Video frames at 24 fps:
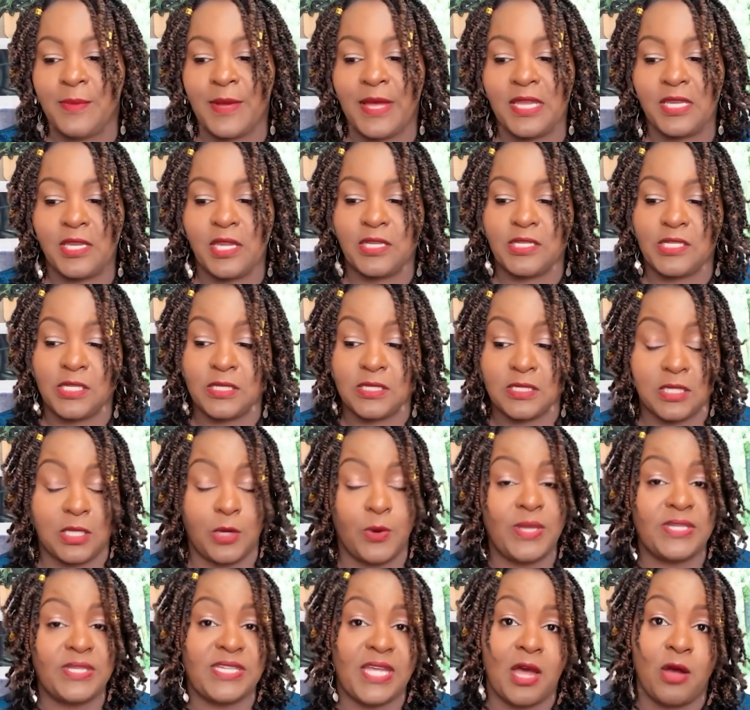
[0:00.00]
But to slow
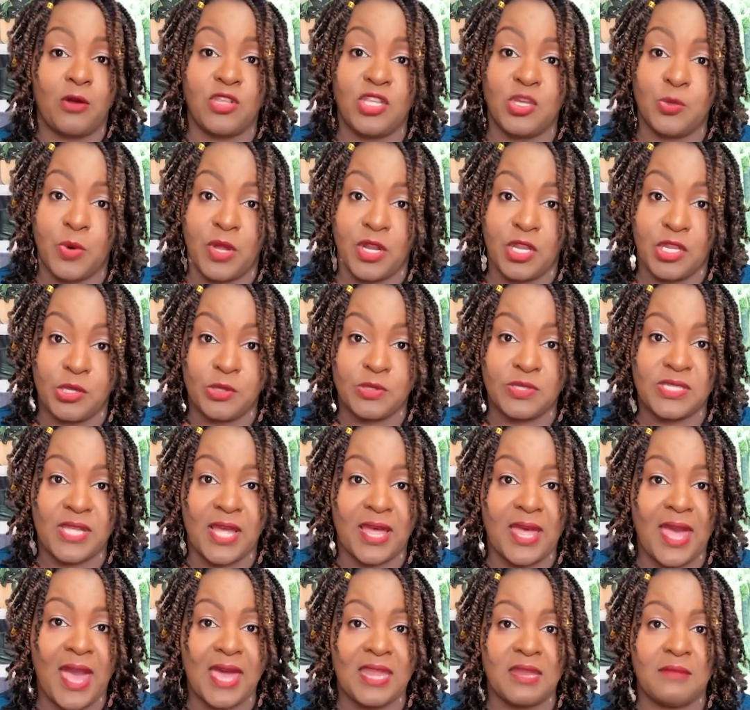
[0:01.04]
it down, you want to use
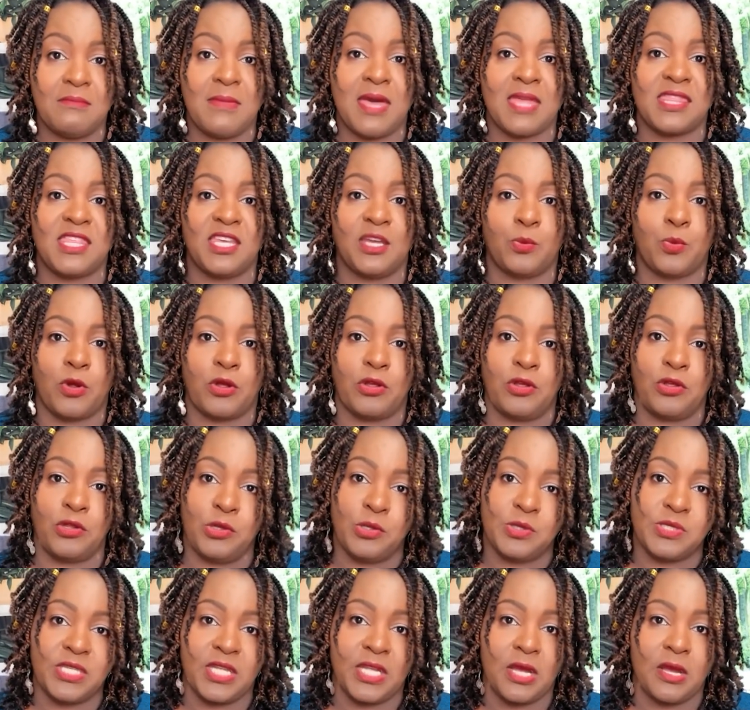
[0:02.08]
that kind of method where you're
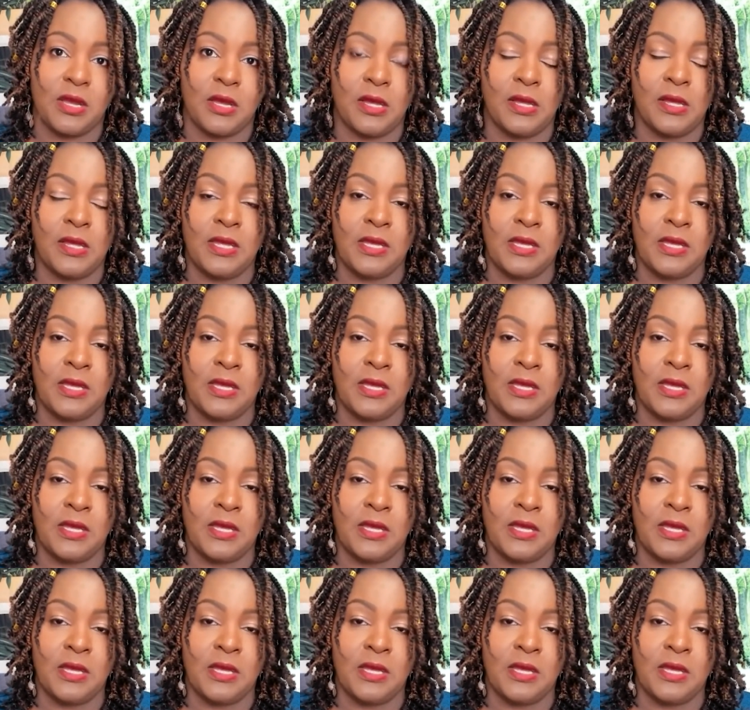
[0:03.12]
using a